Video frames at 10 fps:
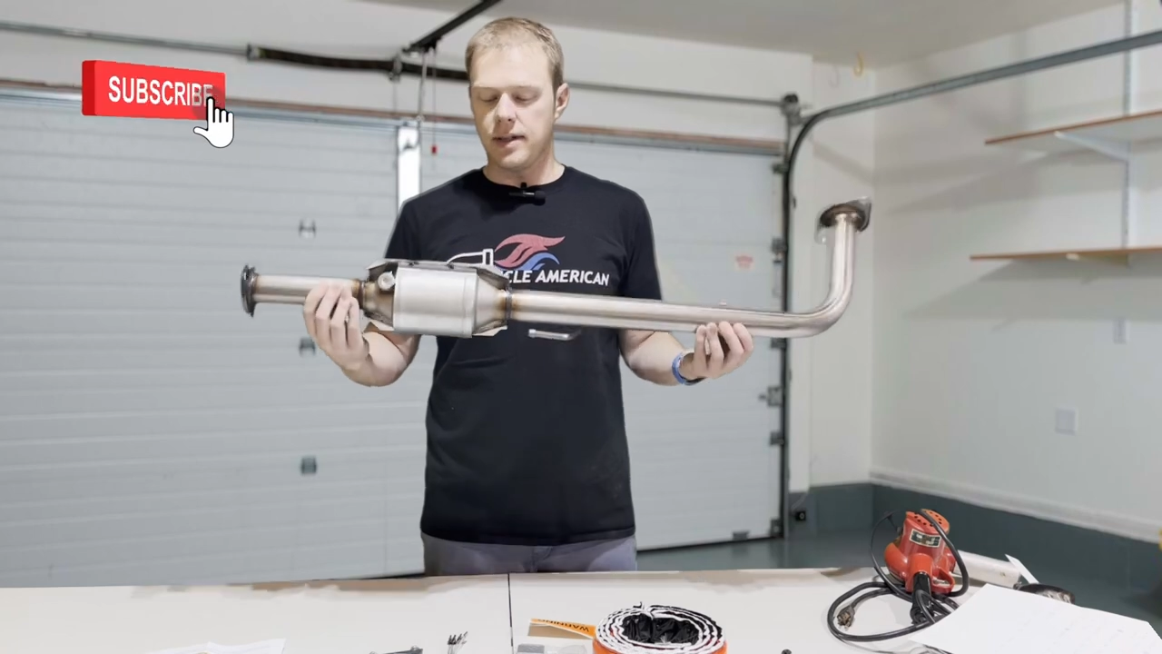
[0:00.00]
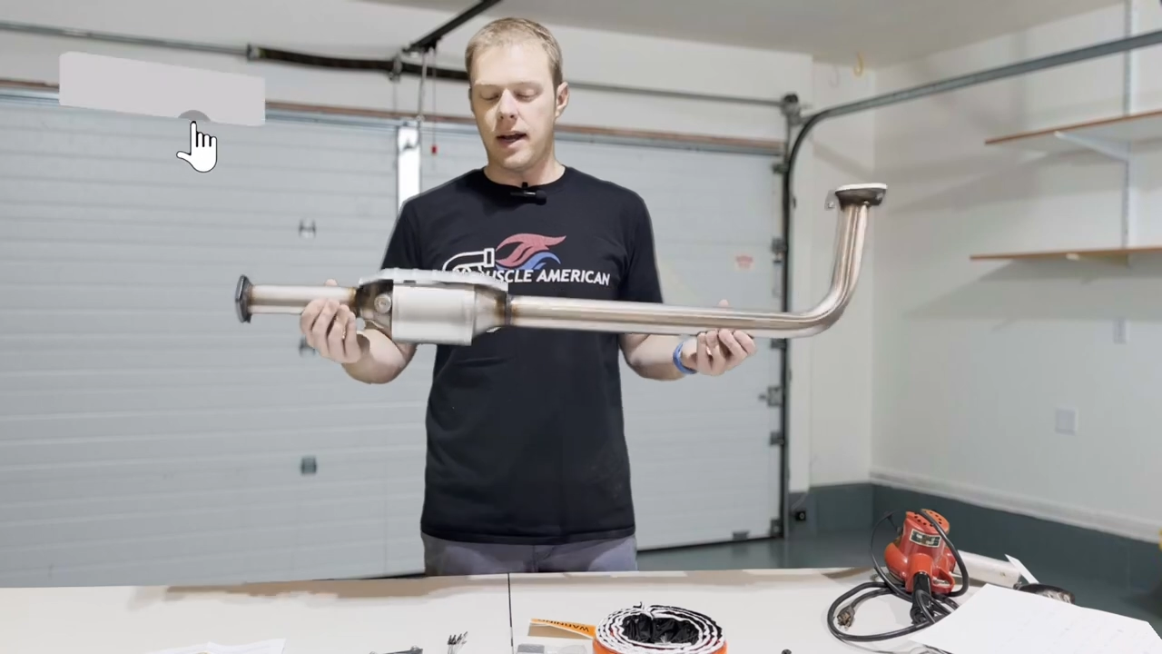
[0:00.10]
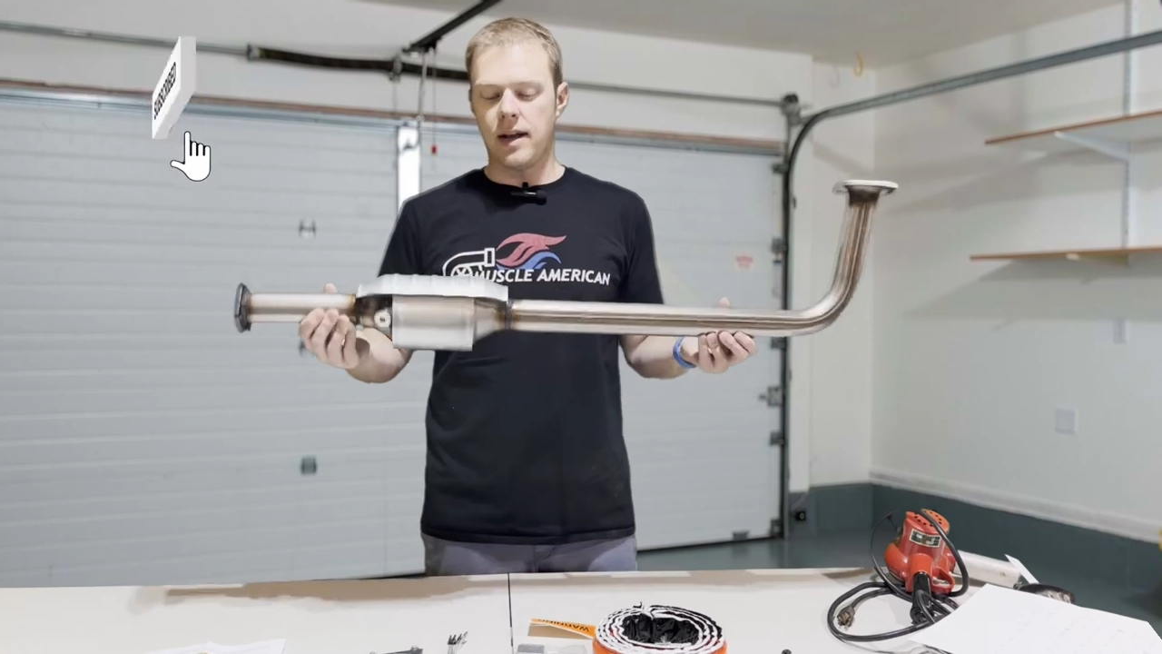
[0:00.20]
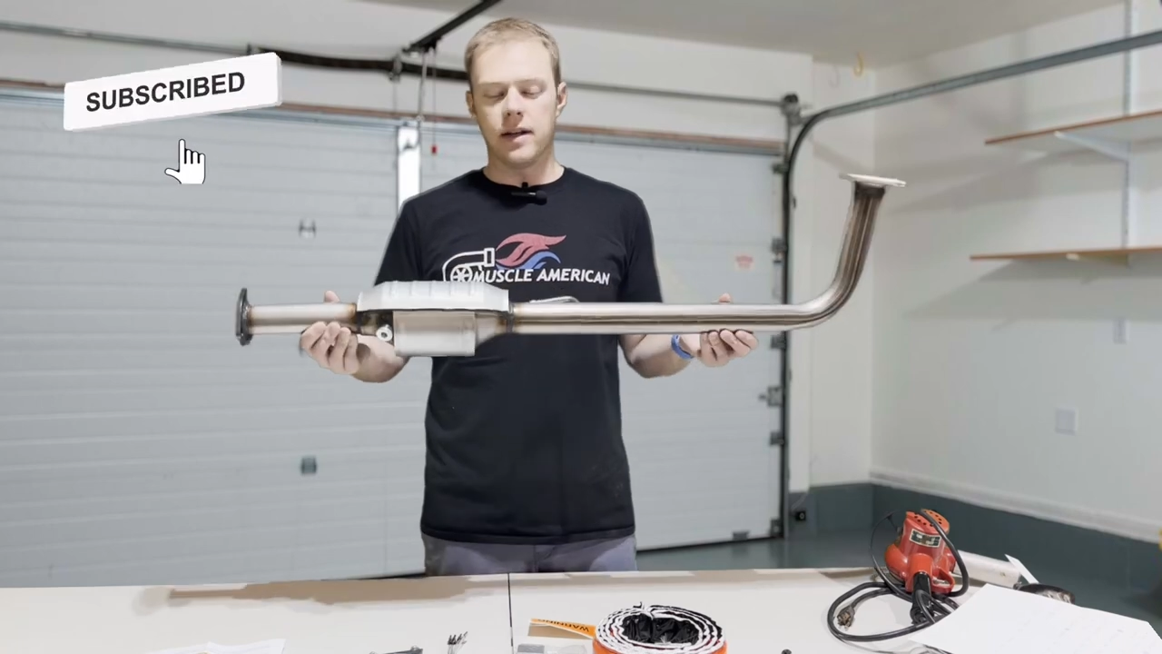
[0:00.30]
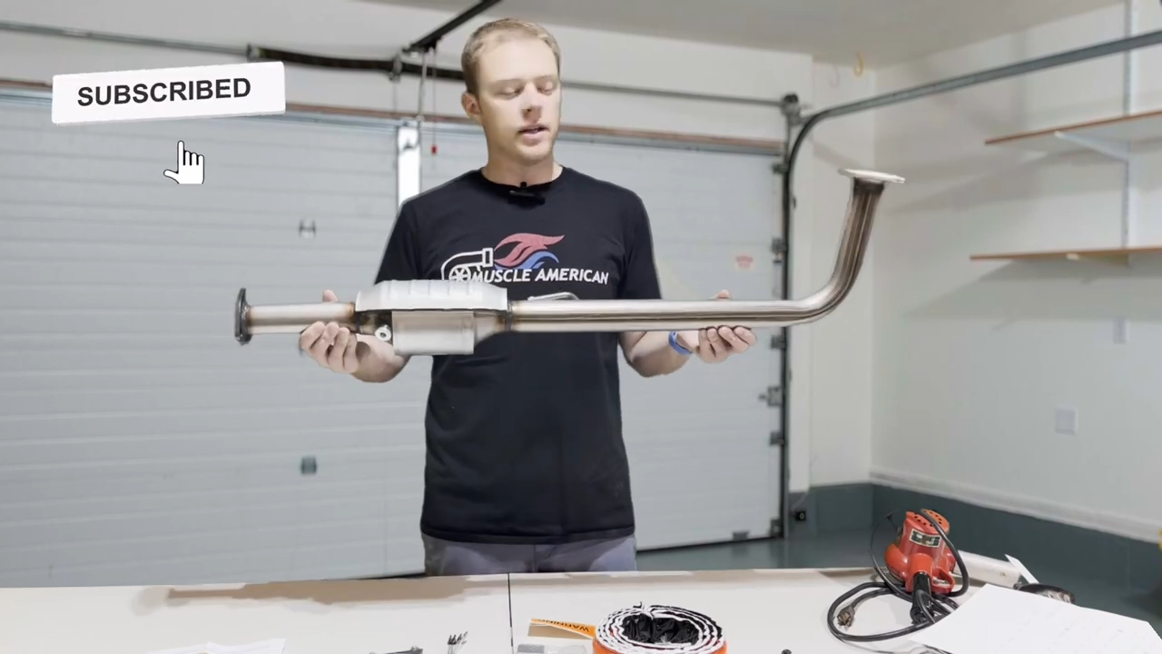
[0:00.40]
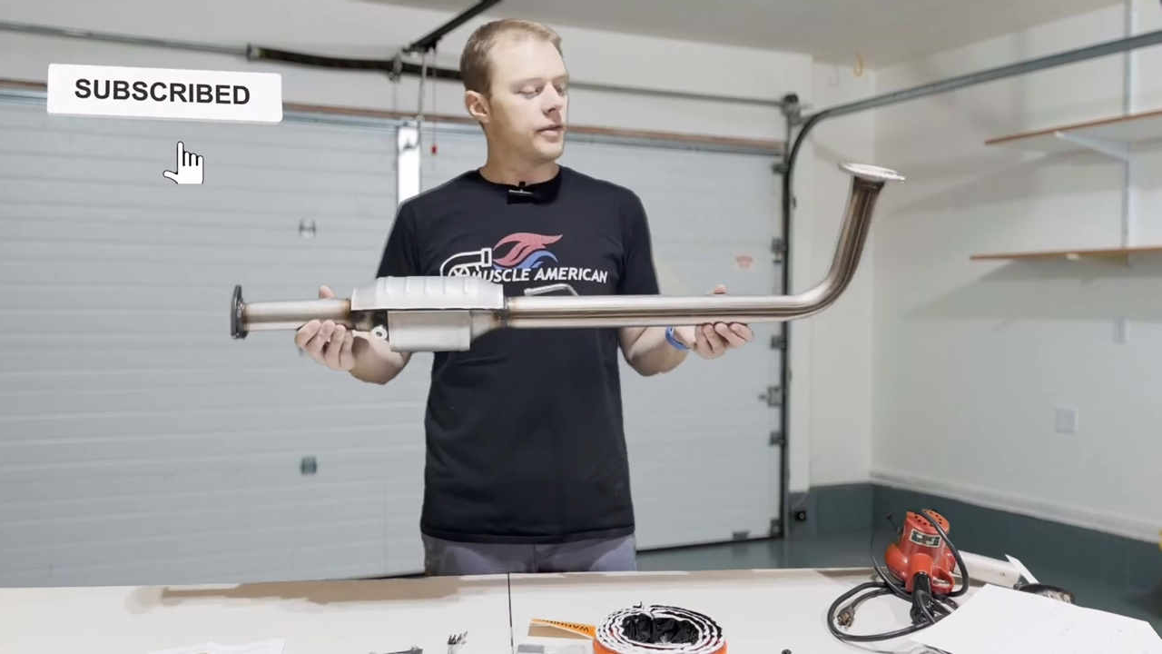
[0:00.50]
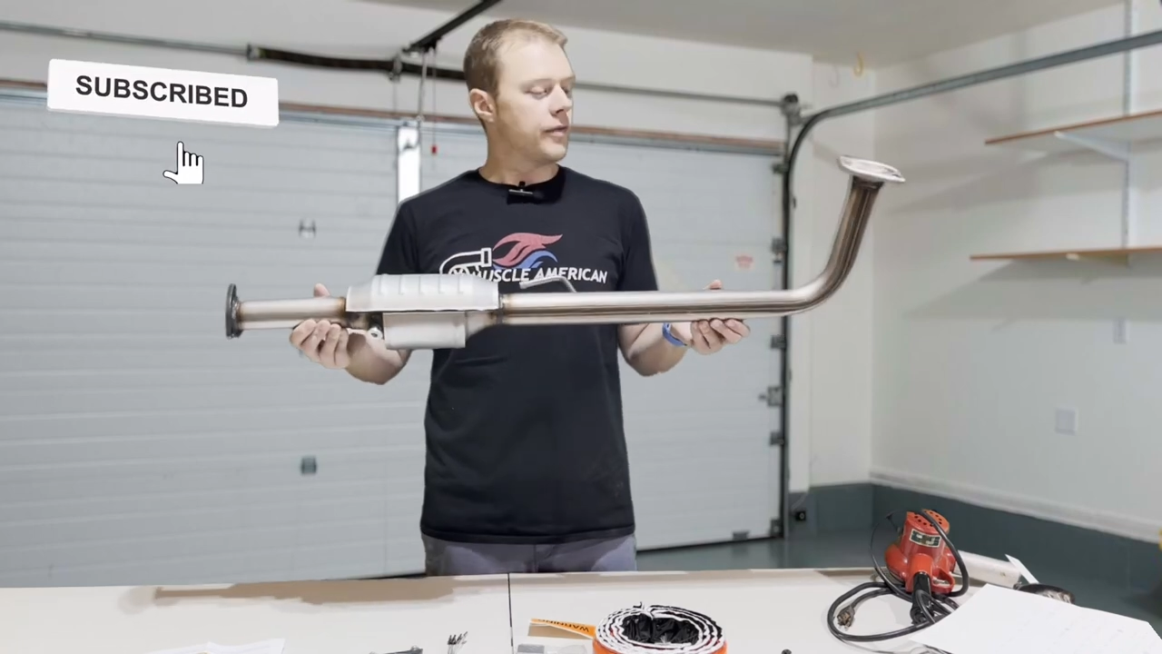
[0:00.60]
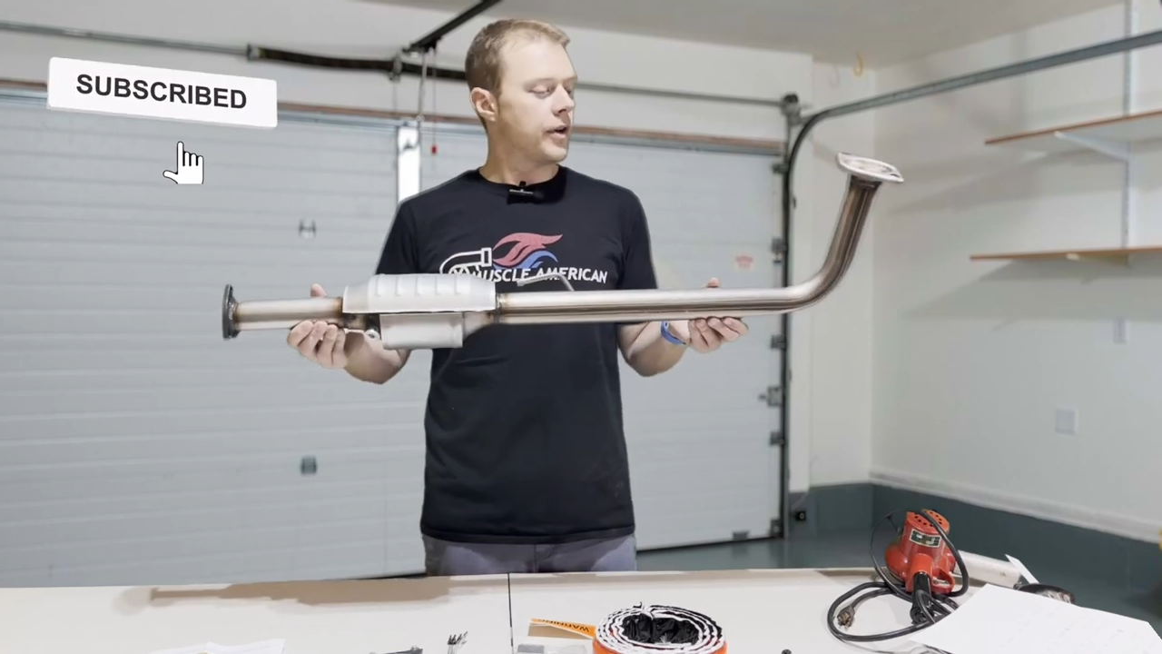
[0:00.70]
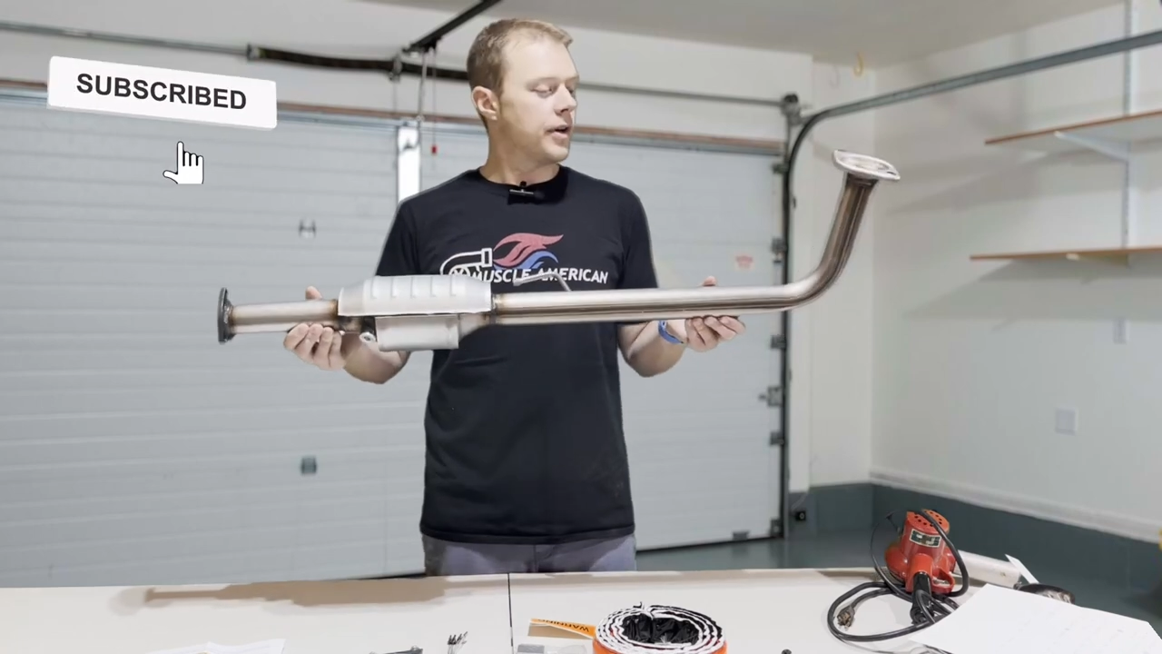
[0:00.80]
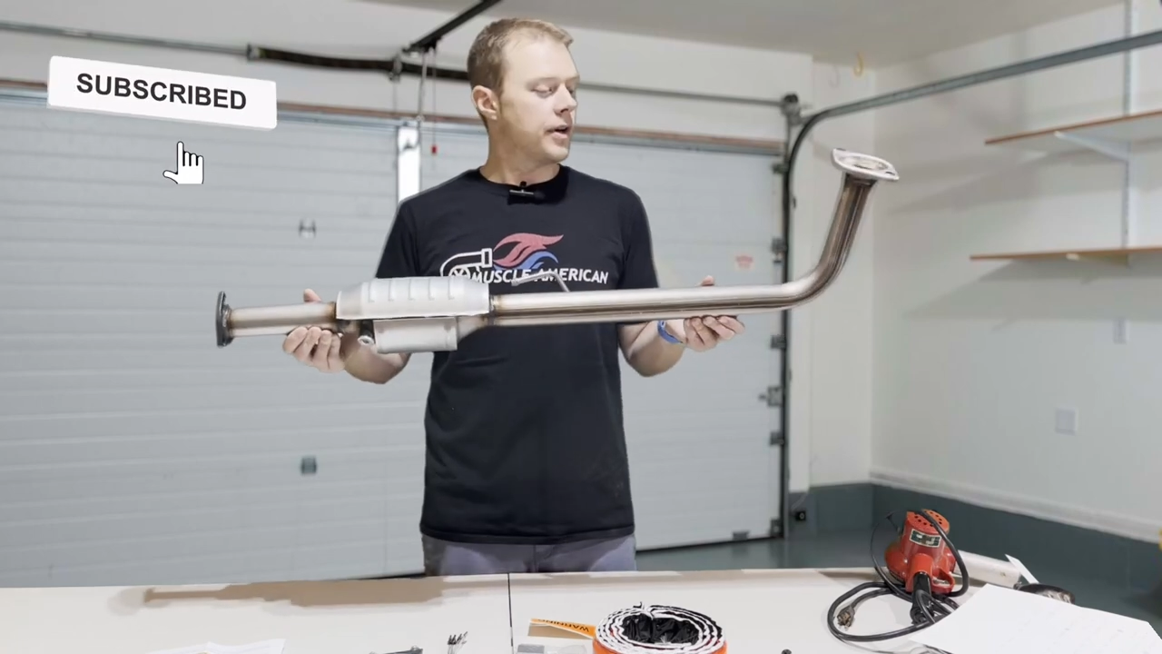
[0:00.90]
catalytic
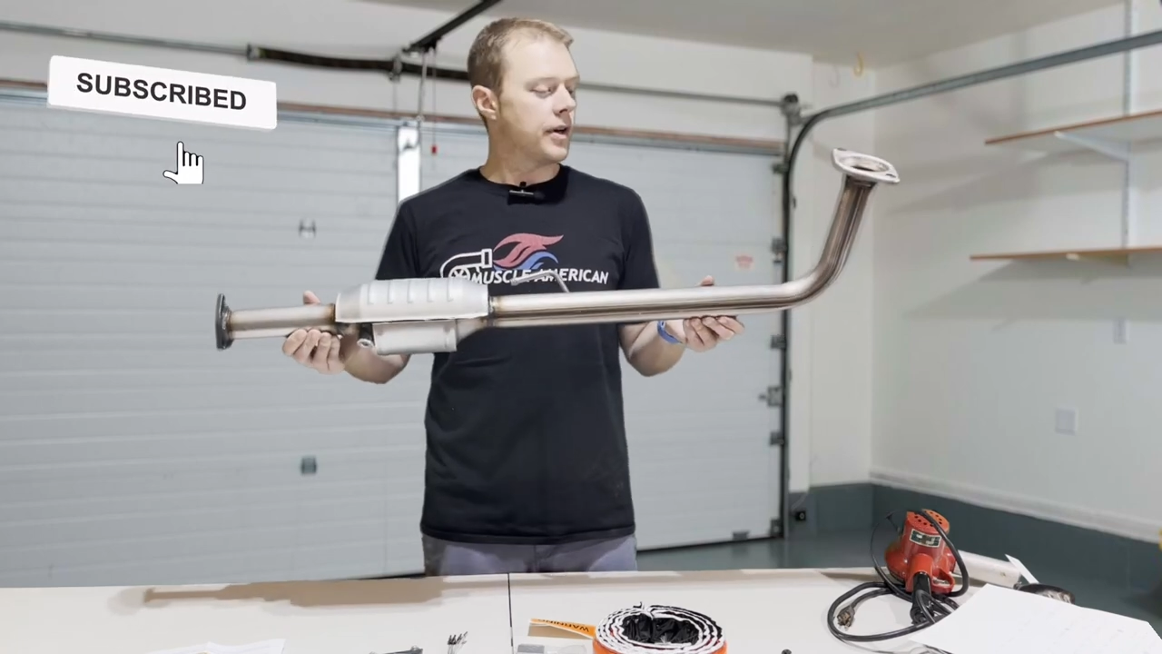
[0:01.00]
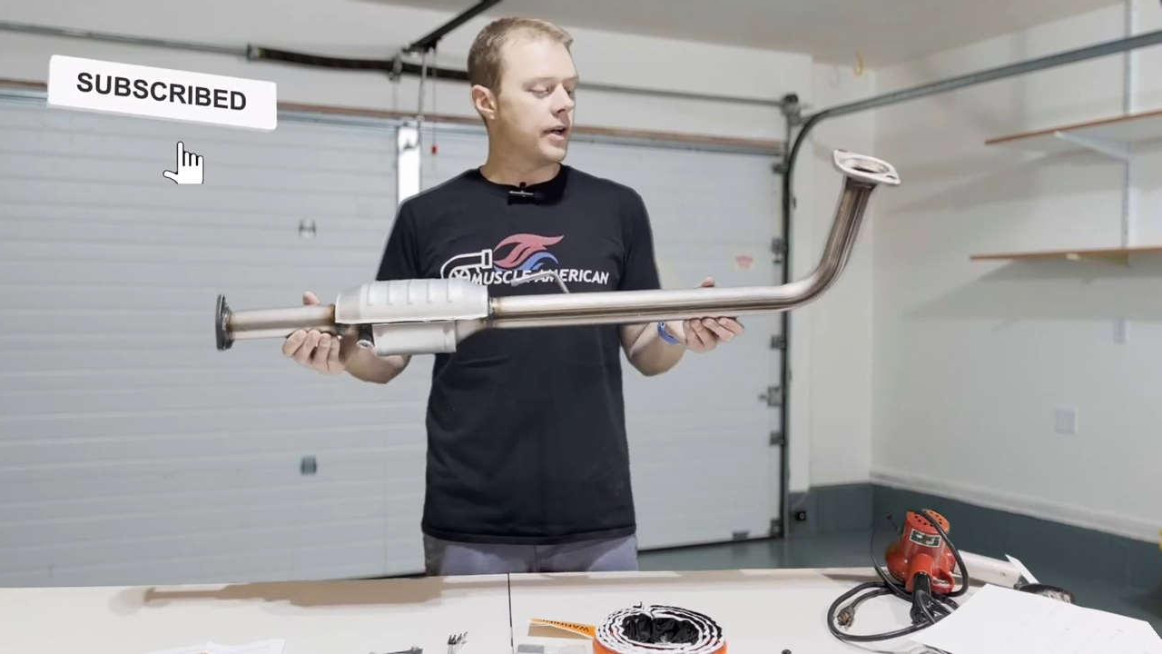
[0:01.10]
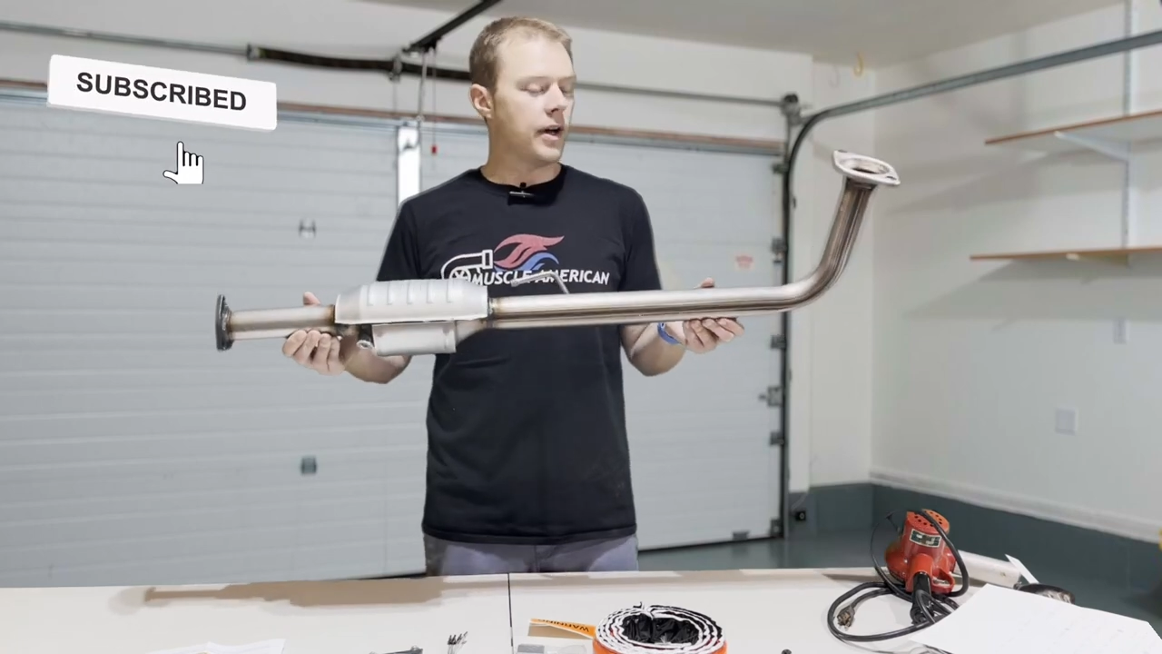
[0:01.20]
converter